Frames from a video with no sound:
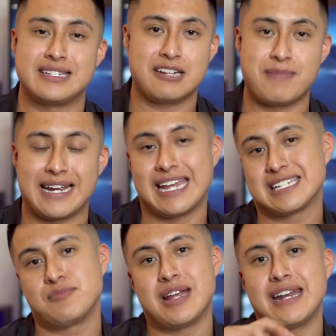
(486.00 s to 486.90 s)
I take my K
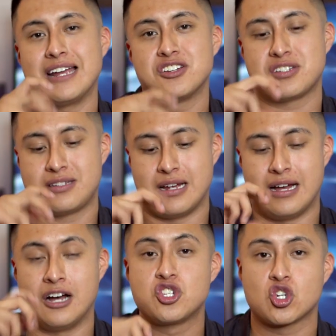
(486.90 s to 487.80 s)
S M nine, I just
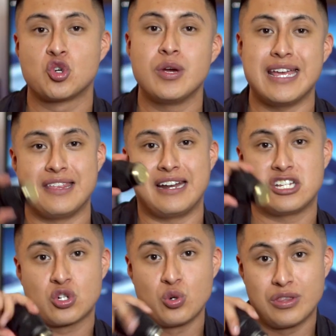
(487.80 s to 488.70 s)
unscrew it and then I
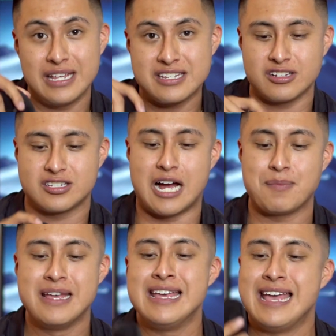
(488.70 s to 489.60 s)
screw this on
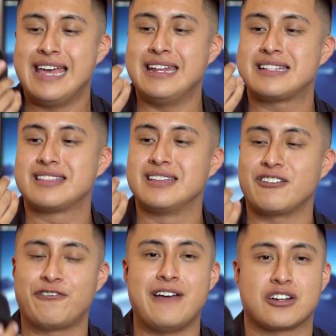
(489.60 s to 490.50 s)
top, and it's the
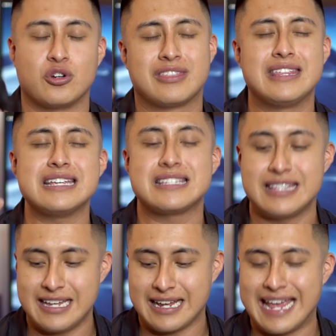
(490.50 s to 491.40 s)
d:facto. This
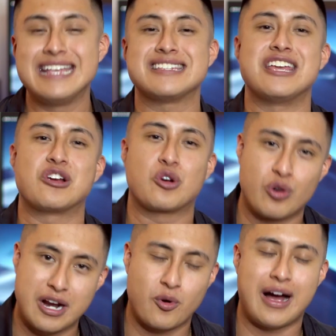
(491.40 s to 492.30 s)
thing is
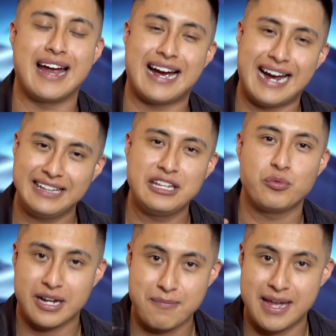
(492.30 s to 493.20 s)
incredible. I highly
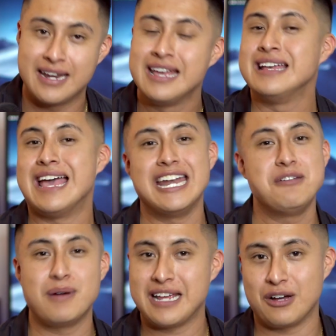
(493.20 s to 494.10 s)
recommend
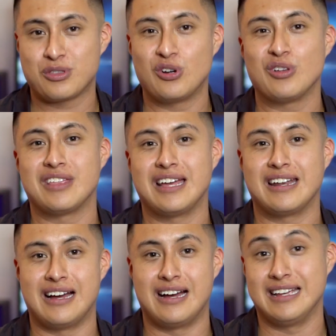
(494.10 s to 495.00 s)
anybody out there
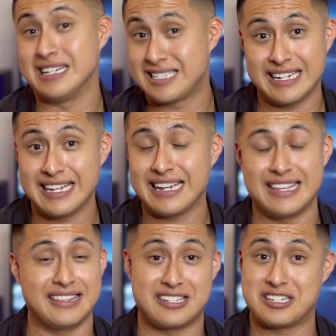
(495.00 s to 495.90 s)
that uh, is singing
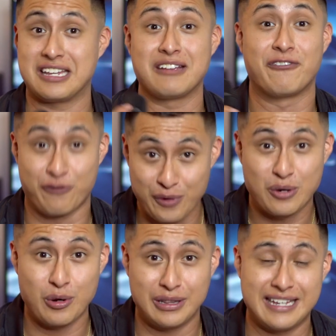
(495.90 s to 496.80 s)
and that's singing
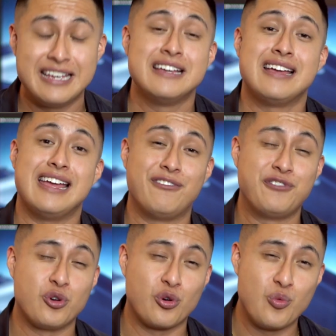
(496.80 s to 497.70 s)
frequently,
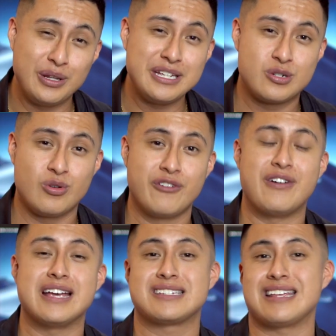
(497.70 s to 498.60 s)
if you're willing to
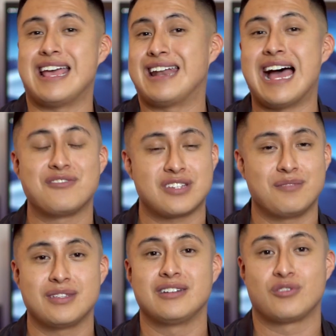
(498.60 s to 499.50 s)
invest and have
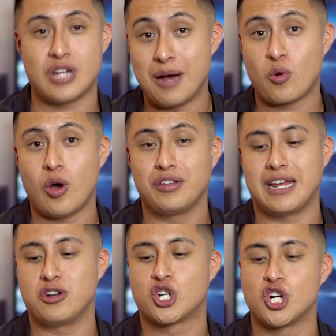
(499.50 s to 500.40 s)
something top
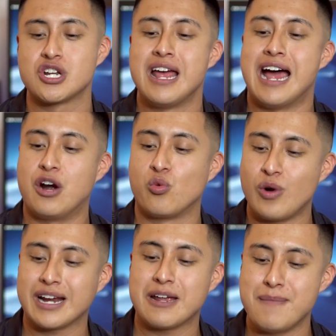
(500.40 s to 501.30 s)
quality at your church, I
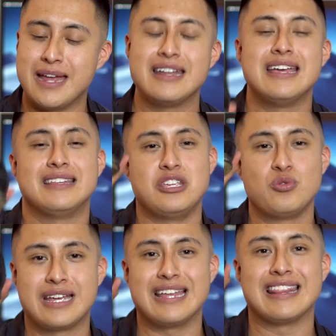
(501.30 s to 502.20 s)
recommend that
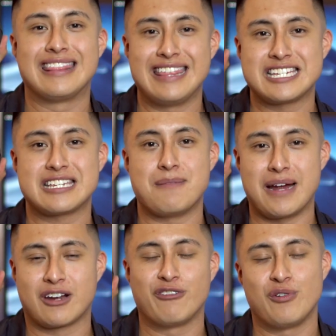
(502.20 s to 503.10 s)
you get this
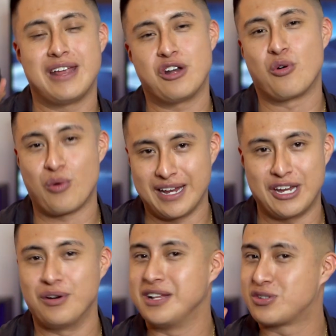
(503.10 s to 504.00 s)
microphone head right
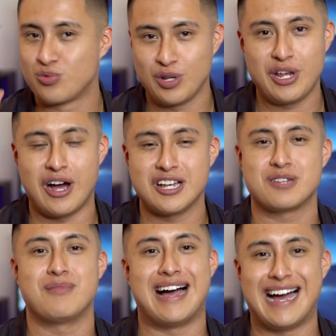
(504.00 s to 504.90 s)
here. It's really
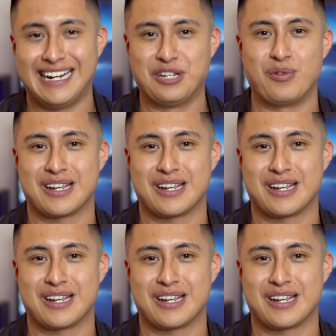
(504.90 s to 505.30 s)
awesome, highly